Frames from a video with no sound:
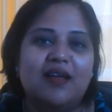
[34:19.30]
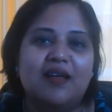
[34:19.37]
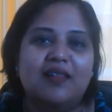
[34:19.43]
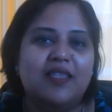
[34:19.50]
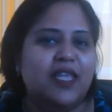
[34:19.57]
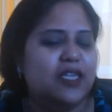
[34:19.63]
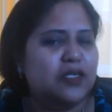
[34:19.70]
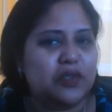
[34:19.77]

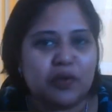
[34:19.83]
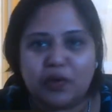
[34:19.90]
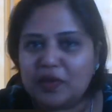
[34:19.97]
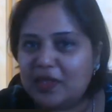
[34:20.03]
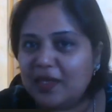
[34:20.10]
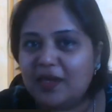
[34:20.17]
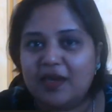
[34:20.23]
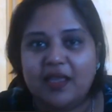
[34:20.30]
There is no
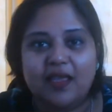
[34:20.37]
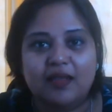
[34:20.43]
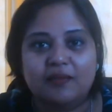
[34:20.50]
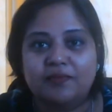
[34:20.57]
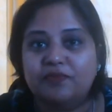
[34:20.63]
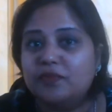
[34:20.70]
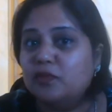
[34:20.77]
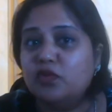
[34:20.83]
theory,
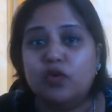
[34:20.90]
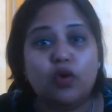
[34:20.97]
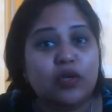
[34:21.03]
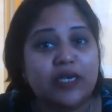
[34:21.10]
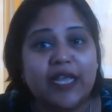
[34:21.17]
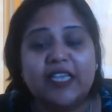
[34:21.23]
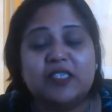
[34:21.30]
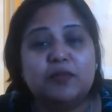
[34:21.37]
no
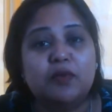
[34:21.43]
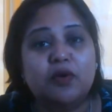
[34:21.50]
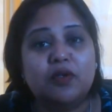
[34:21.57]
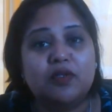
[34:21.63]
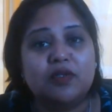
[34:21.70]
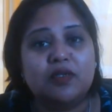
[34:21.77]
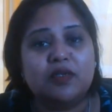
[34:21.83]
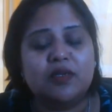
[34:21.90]

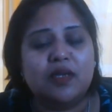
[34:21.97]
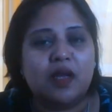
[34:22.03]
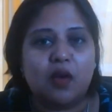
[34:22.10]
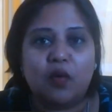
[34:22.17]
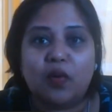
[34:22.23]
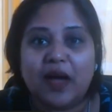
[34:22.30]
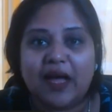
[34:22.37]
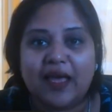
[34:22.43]
textbooks.
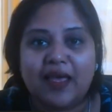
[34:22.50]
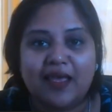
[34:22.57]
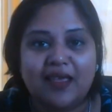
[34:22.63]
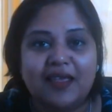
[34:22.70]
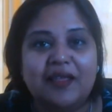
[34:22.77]
Why?